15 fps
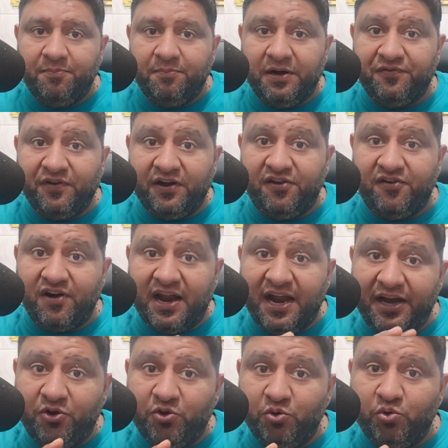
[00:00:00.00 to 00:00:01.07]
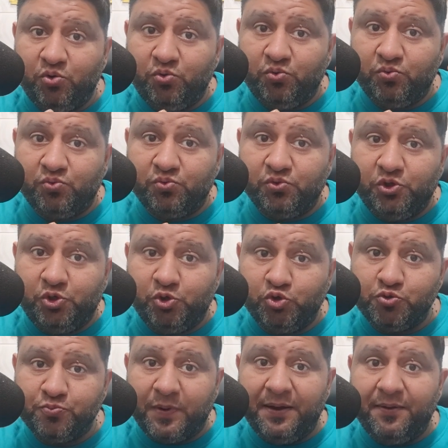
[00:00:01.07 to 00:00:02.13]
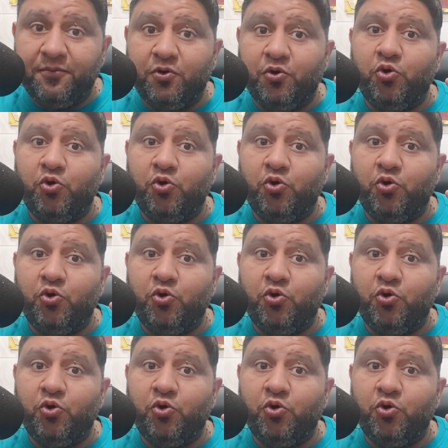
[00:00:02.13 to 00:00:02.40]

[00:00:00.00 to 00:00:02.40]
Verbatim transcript: But if I try to use my